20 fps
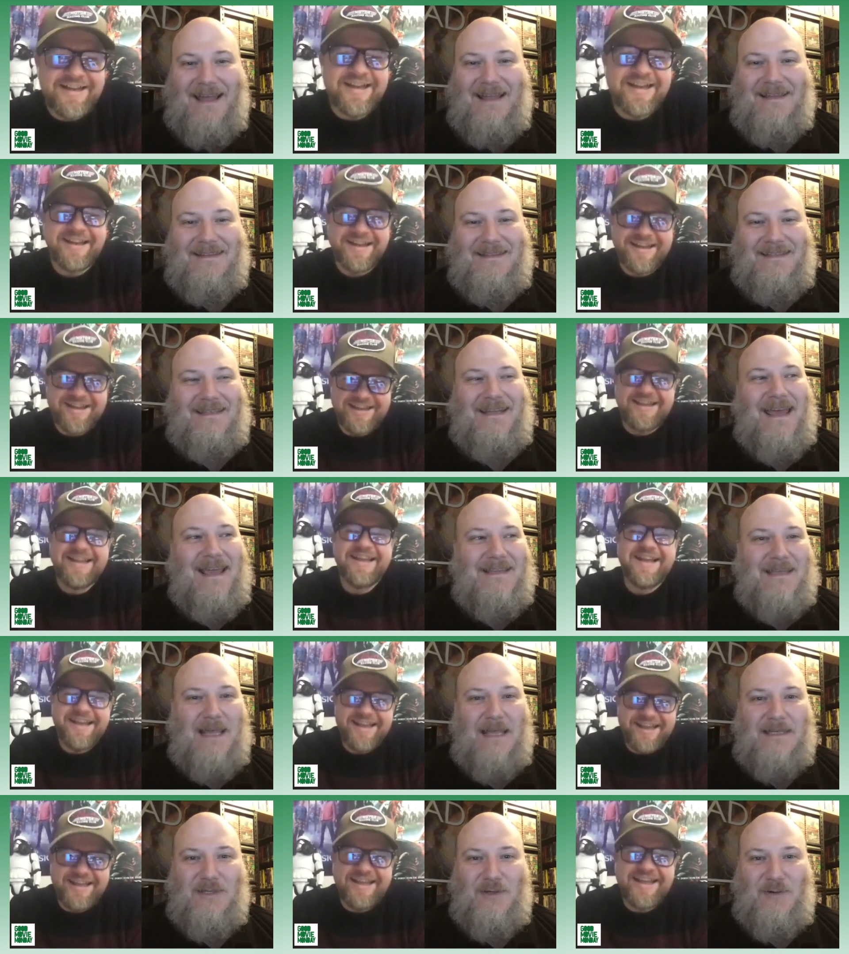Speaker 1: today's arts and
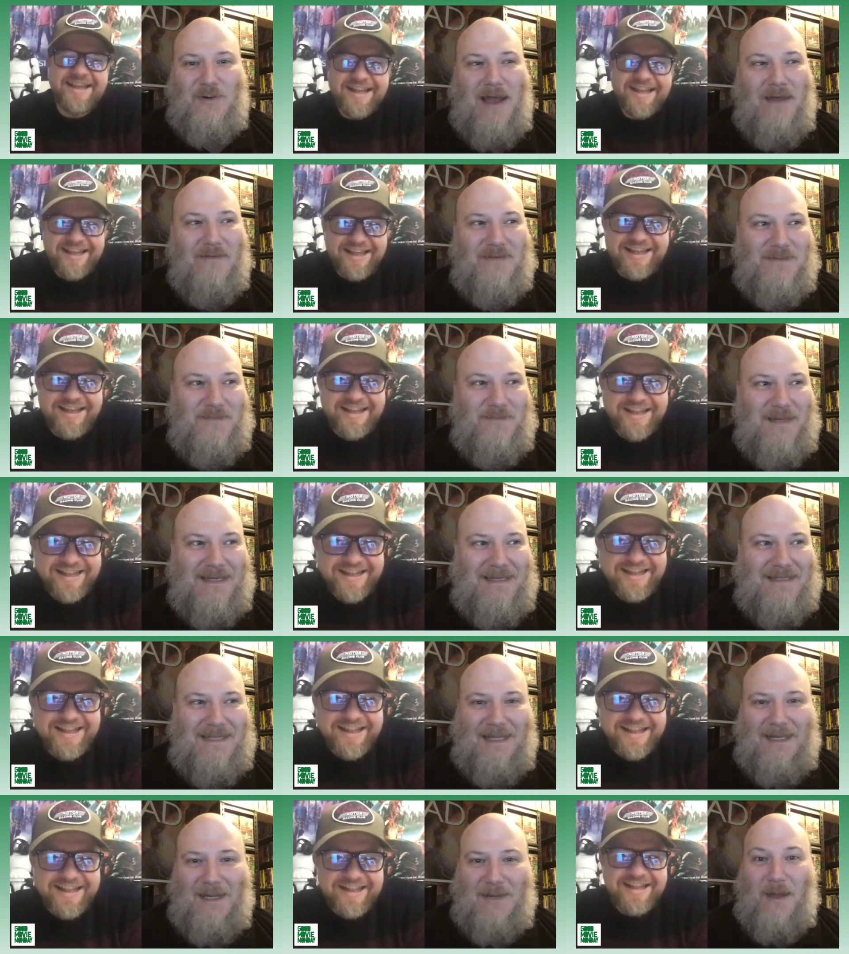crafts has been extended
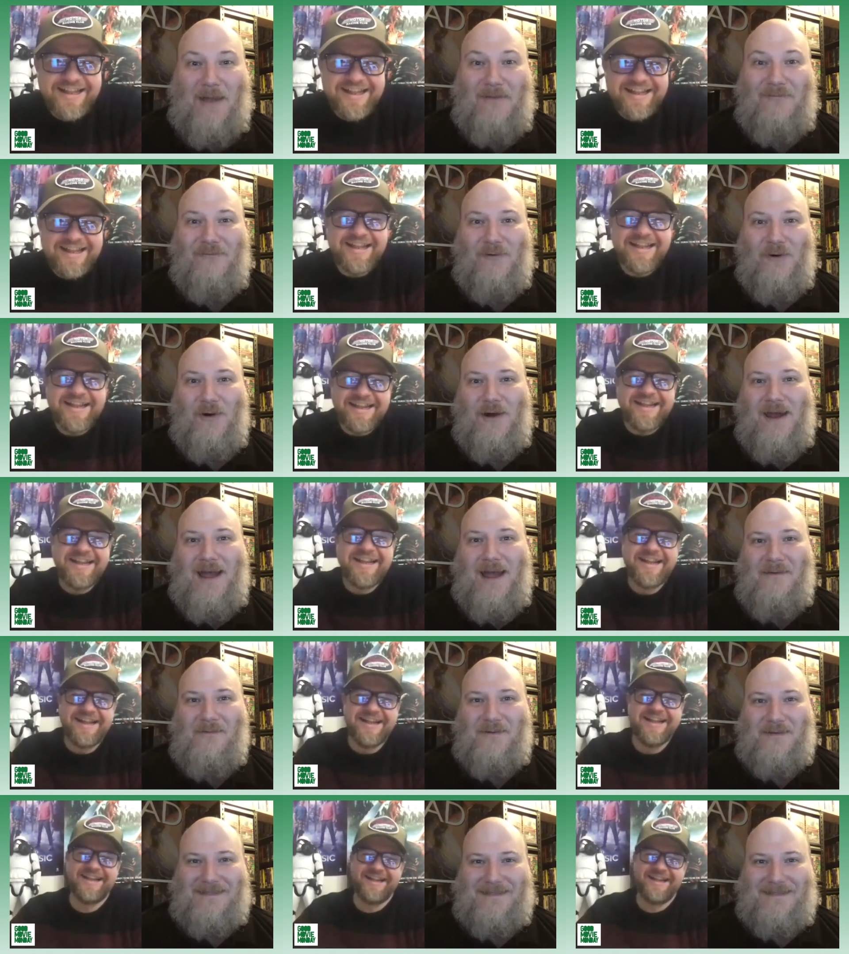by four hours.
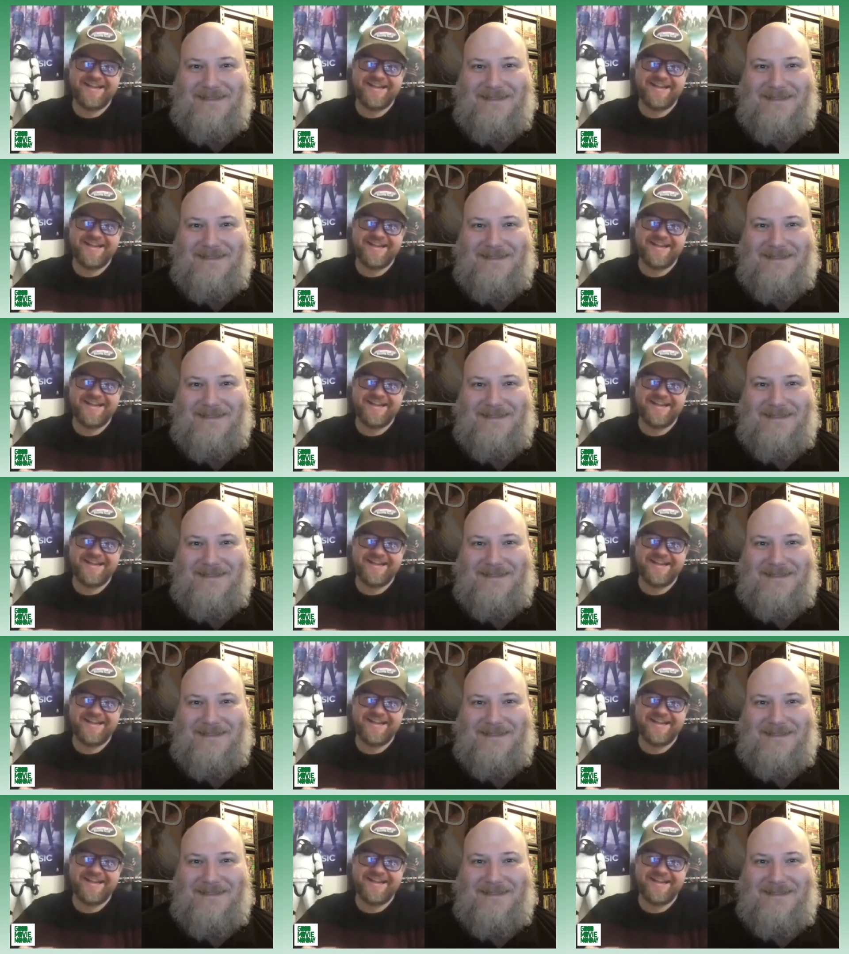